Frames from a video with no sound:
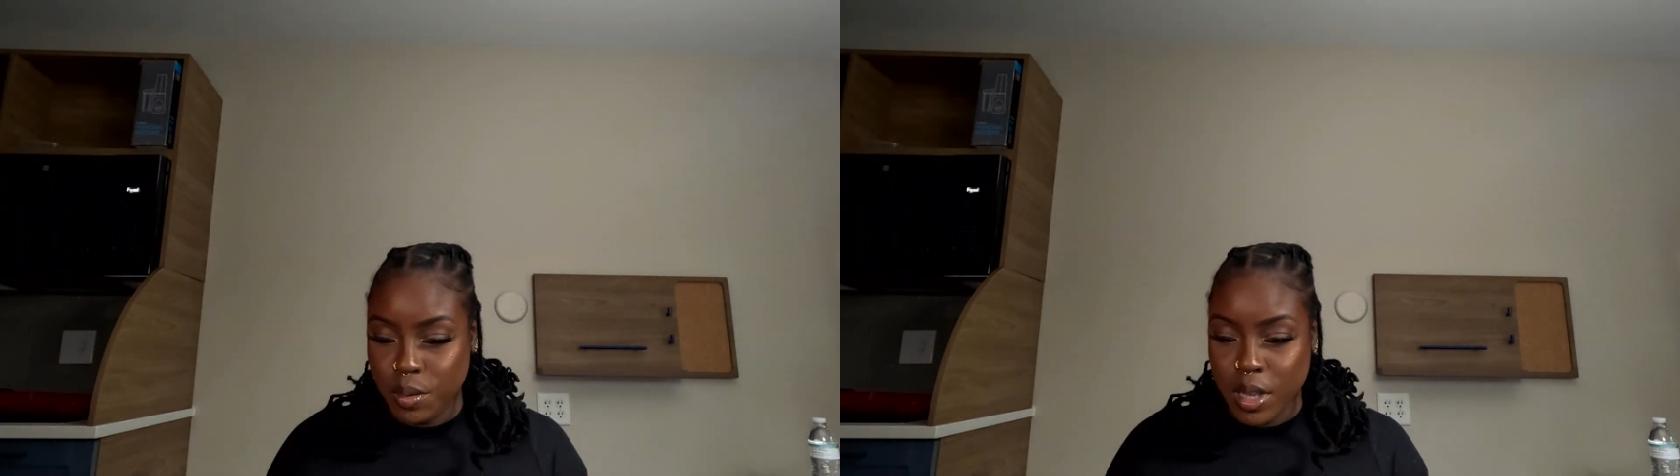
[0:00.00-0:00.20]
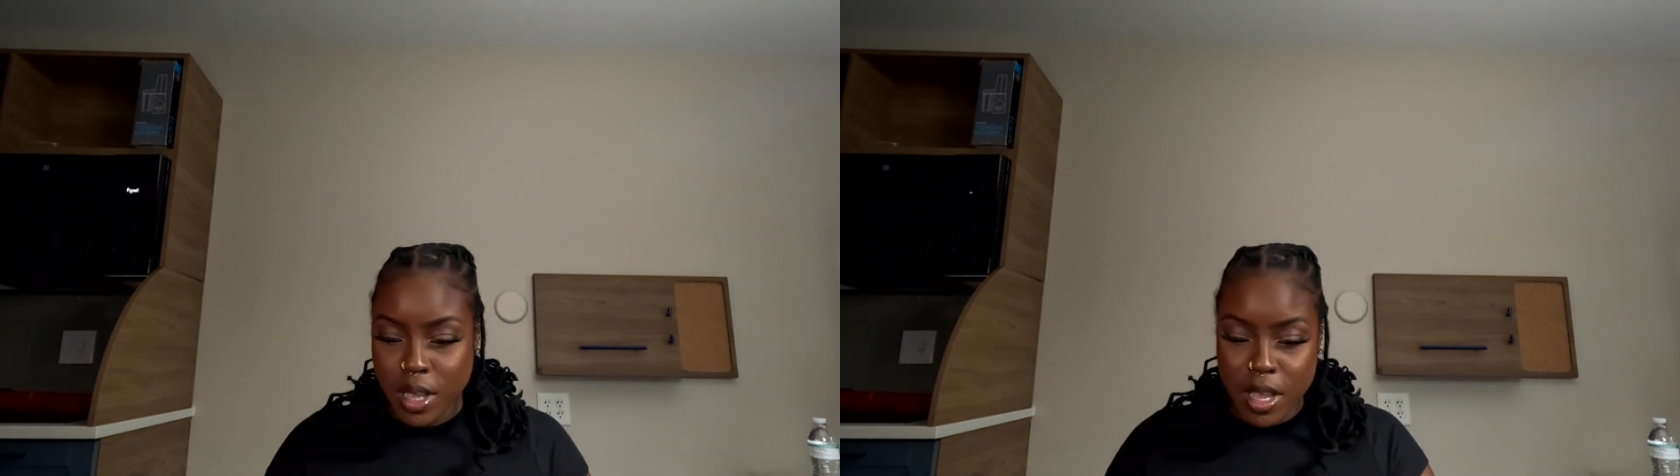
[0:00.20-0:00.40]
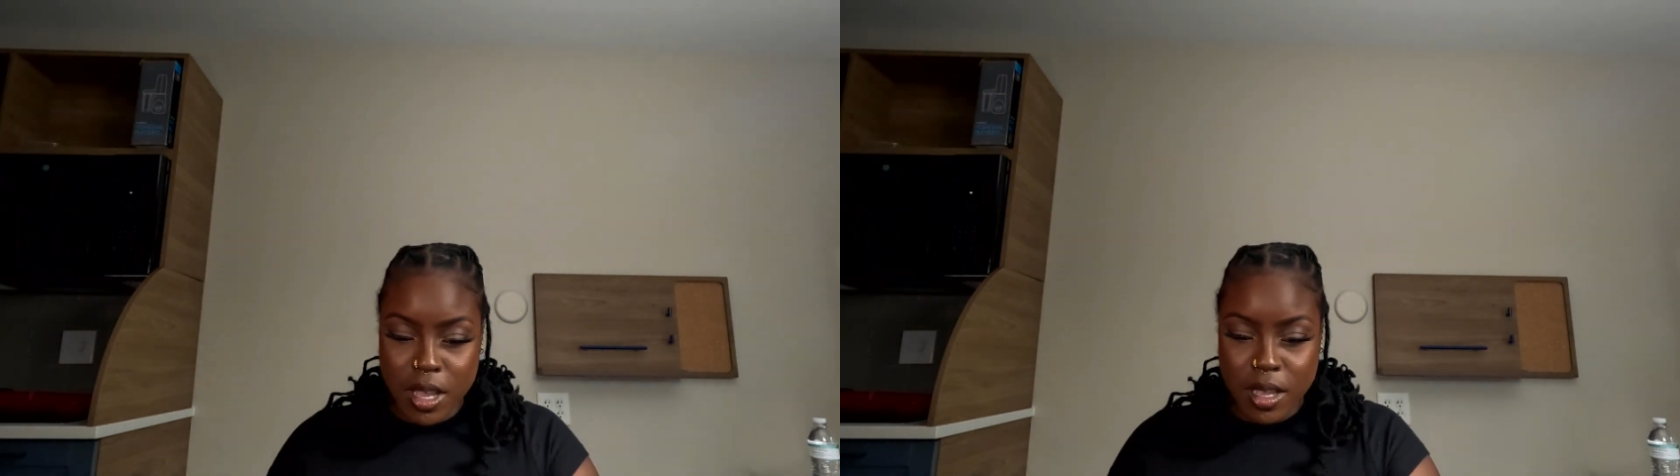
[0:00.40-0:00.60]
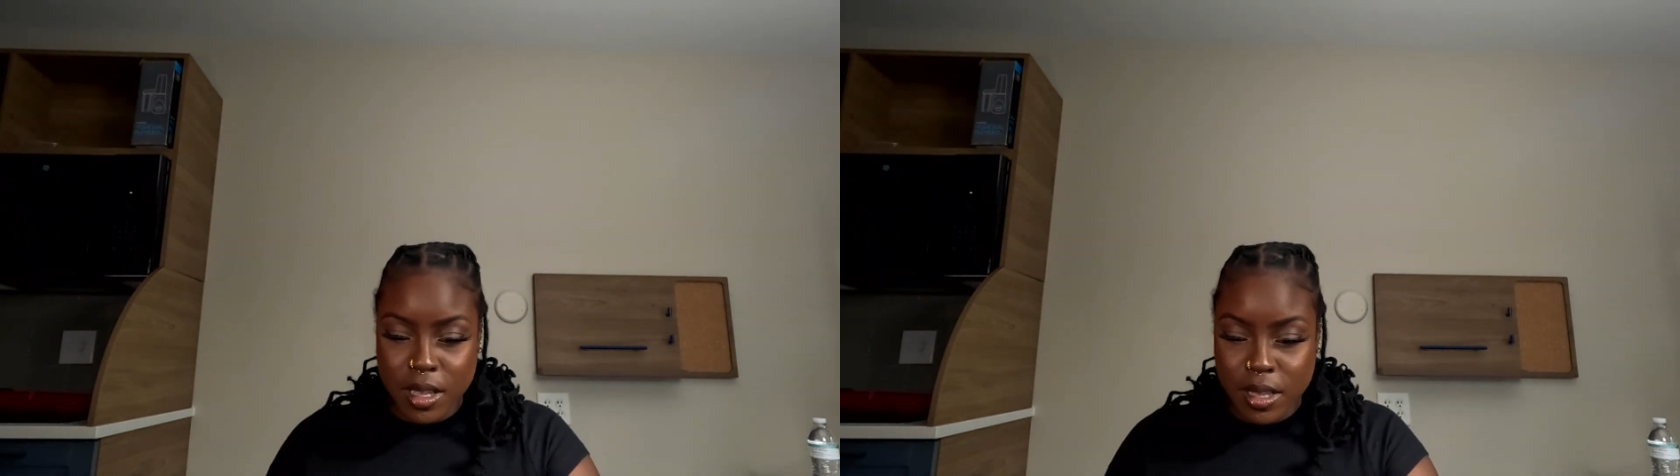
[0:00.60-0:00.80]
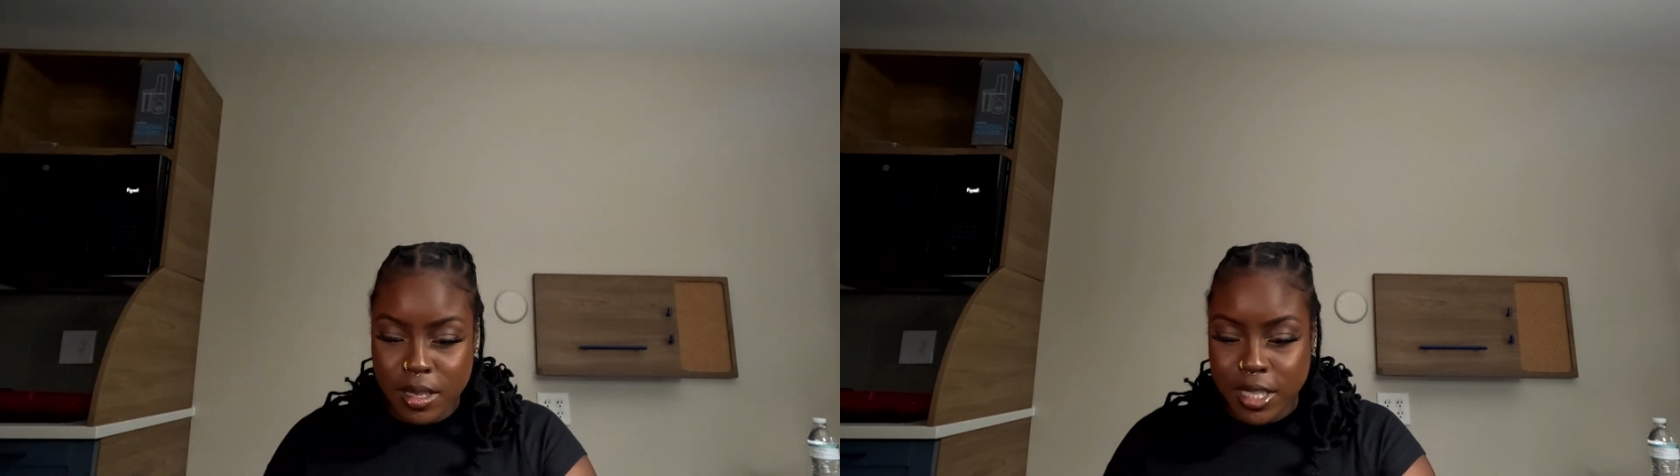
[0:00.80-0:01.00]

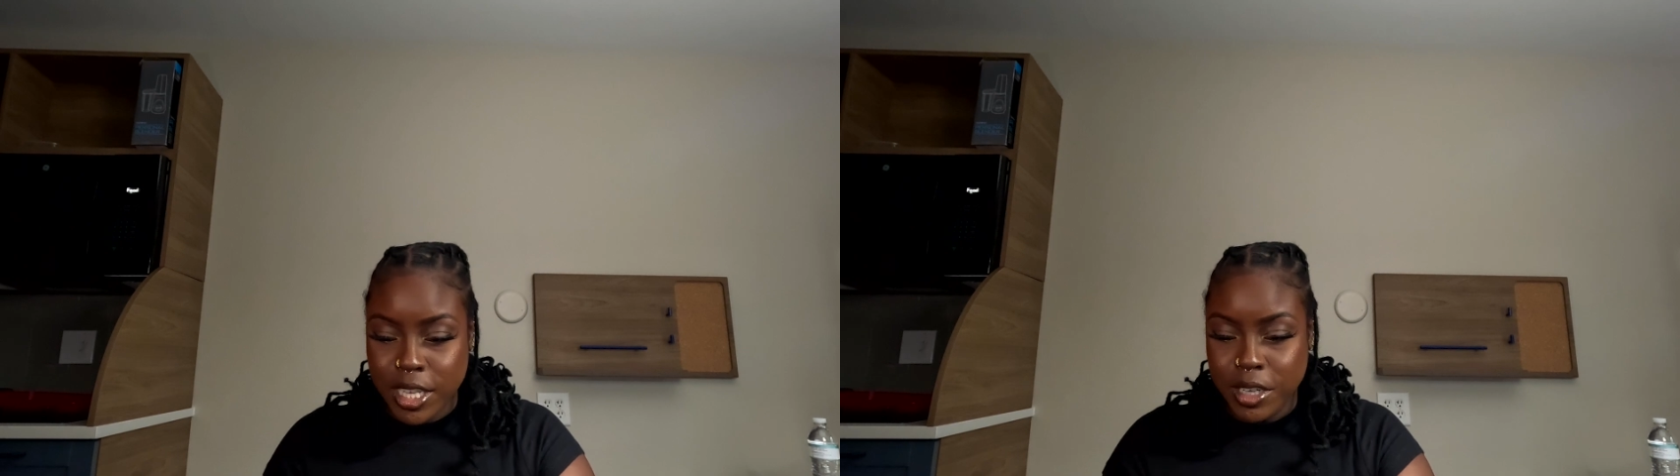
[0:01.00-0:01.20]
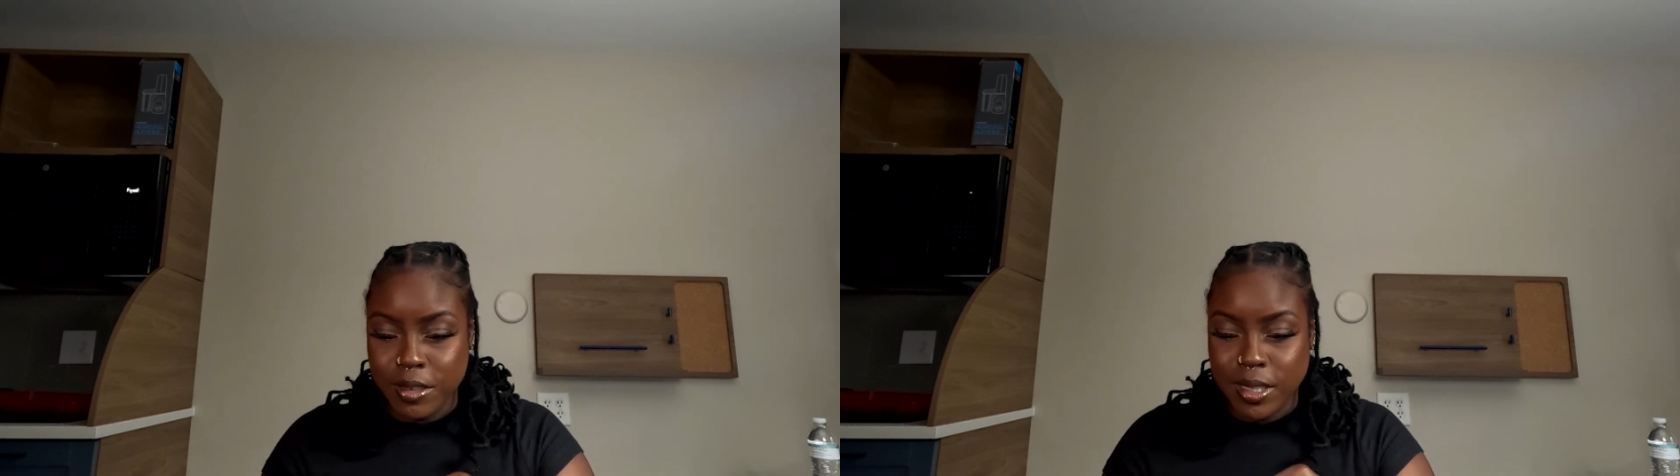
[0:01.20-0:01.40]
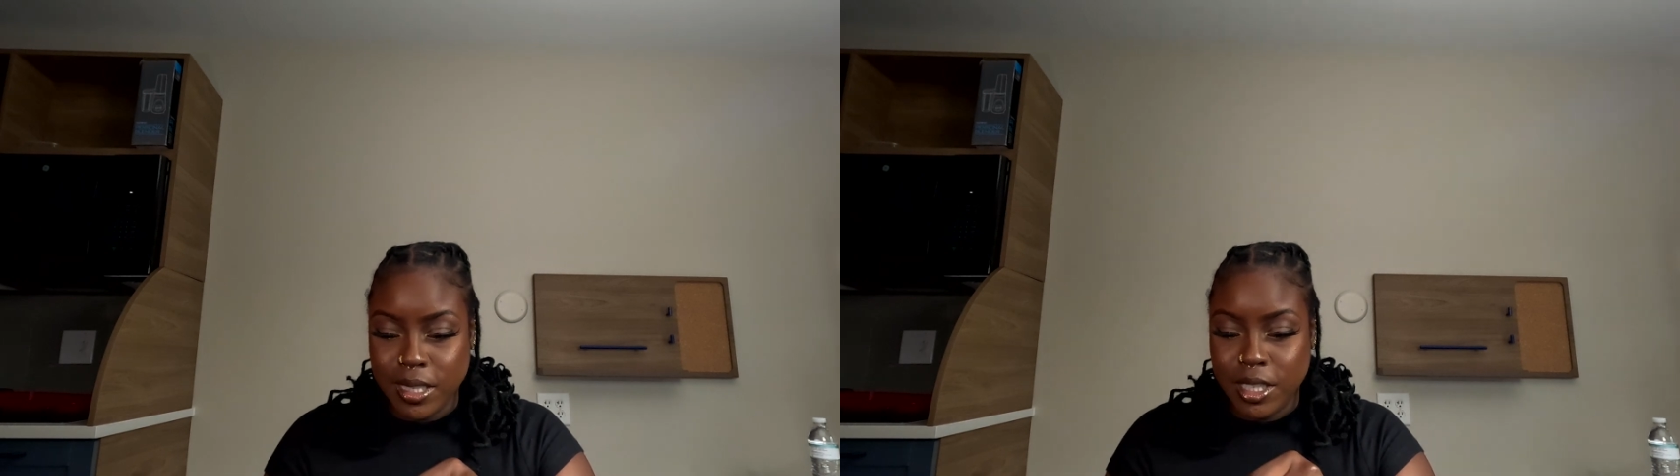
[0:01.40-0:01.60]
stickers,